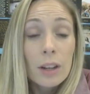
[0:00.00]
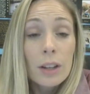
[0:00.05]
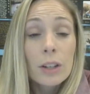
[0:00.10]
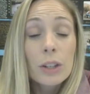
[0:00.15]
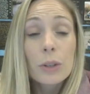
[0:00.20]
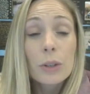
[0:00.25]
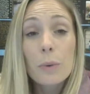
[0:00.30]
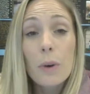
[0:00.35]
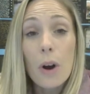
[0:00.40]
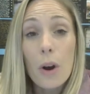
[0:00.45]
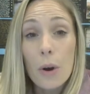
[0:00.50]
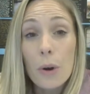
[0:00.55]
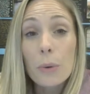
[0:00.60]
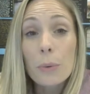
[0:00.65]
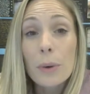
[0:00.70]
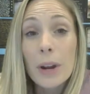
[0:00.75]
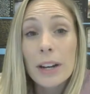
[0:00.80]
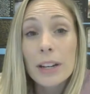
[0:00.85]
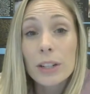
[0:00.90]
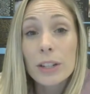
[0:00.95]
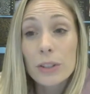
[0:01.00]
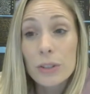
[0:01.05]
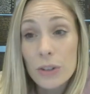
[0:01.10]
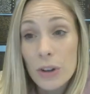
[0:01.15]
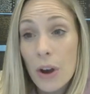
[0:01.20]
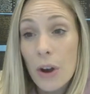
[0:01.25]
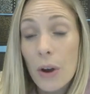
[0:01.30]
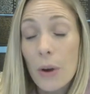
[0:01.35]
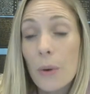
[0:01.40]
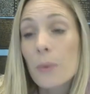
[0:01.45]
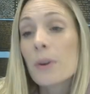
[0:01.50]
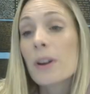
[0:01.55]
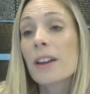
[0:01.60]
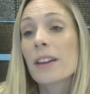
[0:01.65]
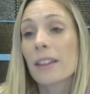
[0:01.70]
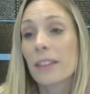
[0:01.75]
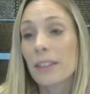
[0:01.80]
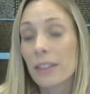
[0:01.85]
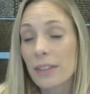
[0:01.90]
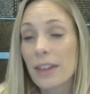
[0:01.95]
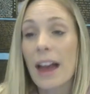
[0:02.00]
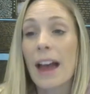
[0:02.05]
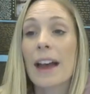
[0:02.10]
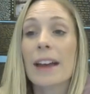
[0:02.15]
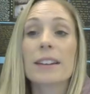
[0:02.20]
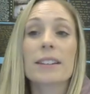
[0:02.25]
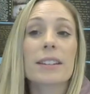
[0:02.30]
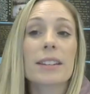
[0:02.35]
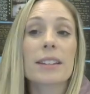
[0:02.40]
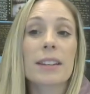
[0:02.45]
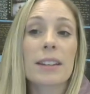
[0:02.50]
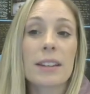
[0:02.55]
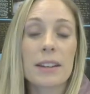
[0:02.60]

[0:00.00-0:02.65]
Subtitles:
You already know that